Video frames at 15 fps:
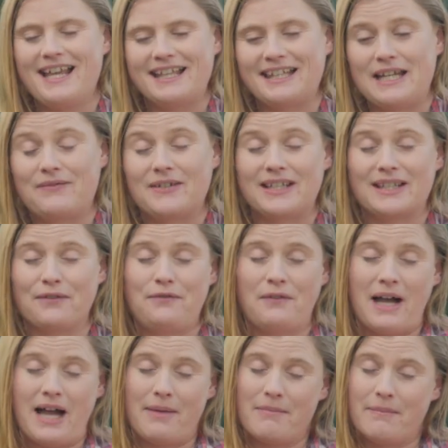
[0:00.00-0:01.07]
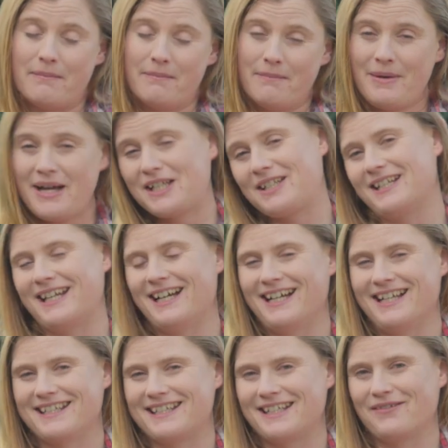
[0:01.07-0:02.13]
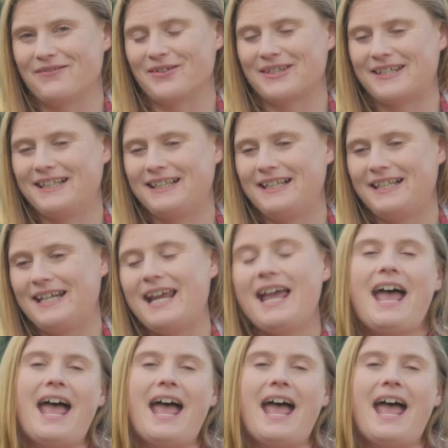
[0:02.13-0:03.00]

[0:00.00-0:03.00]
leaving the farm much enhanced in fertility